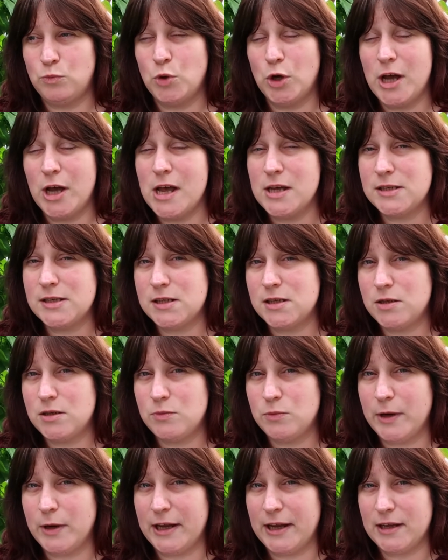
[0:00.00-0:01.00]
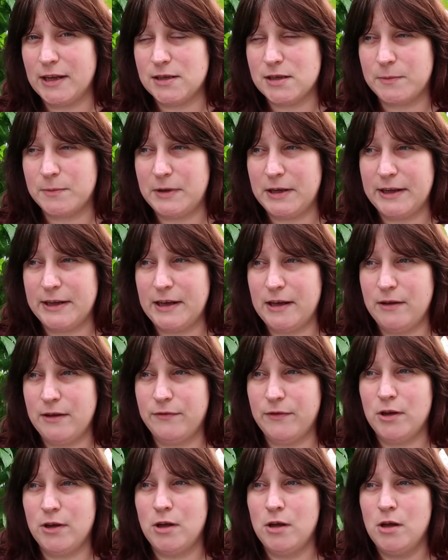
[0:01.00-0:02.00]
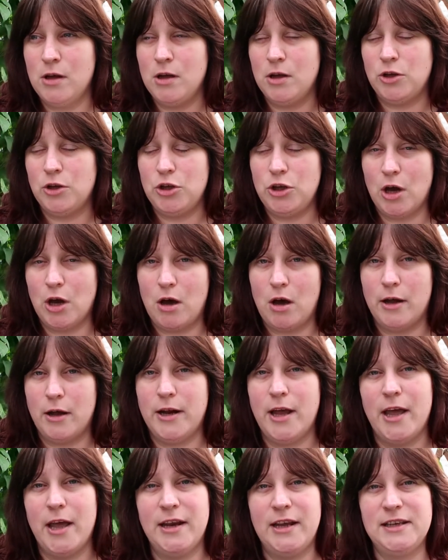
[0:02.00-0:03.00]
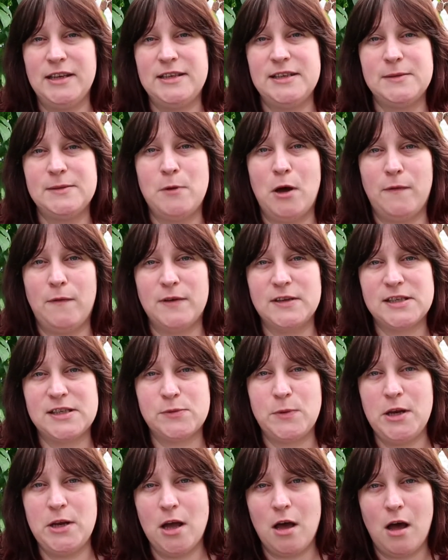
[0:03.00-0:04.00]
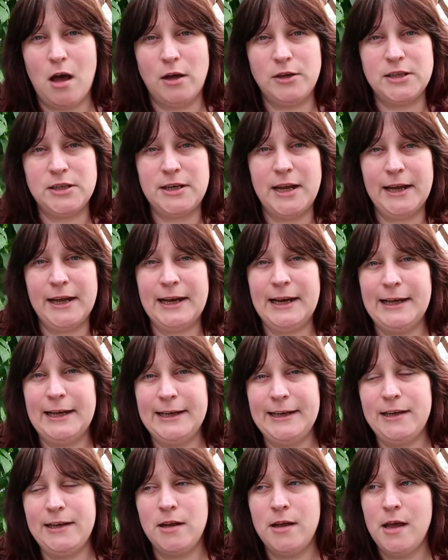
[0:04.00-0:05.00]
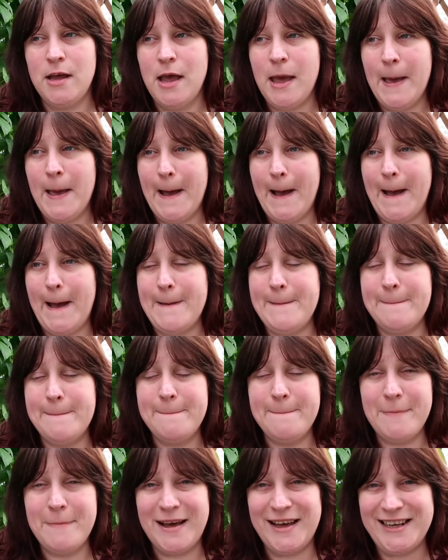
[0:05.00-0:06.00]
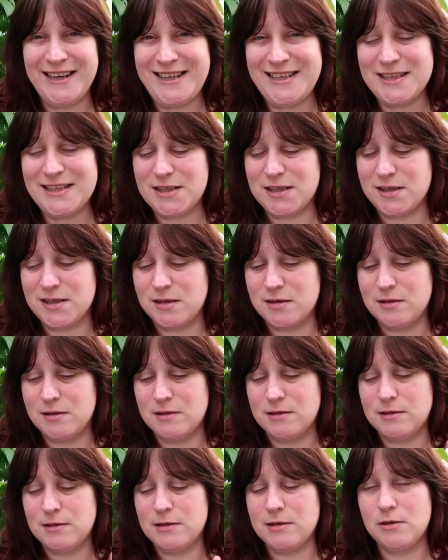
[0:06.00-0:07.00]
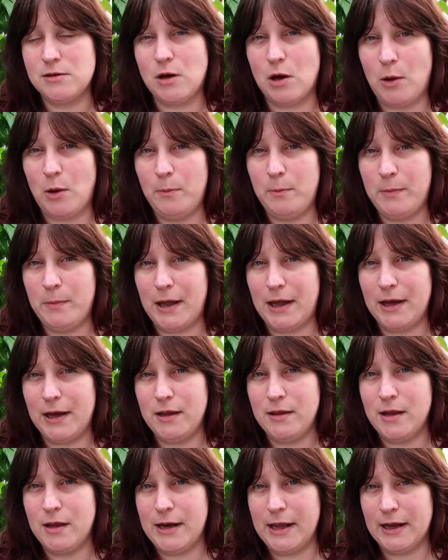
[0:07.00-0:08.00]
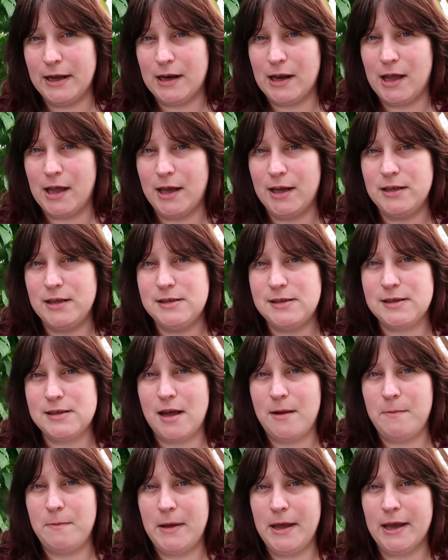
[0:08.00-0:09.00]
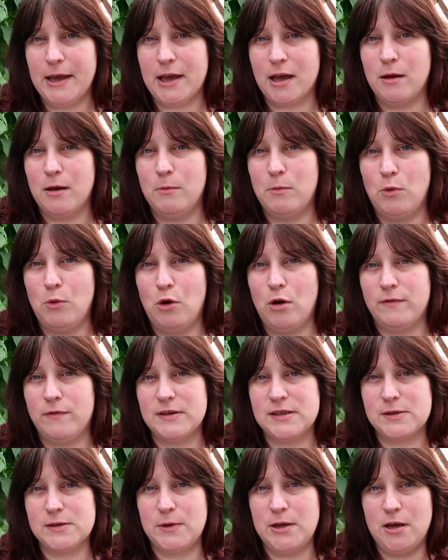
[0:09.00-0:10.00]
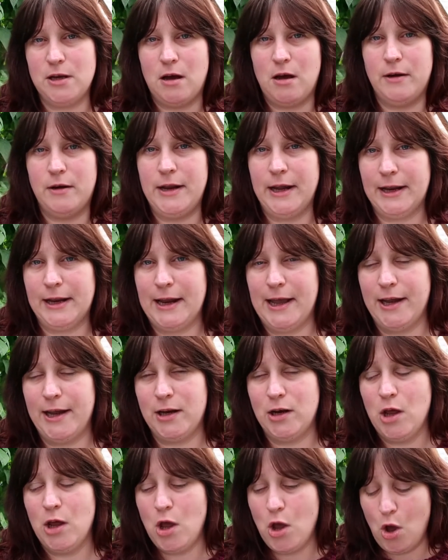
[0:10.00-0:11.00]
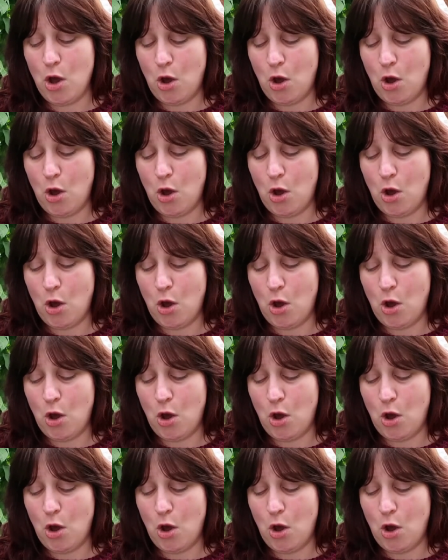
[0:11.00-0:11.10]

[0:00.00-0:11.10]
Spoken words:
worsted weight, I believe, yarn, and it is more of a sweetheart neckline. I might combine the necklines and make more of a sweetheart neckline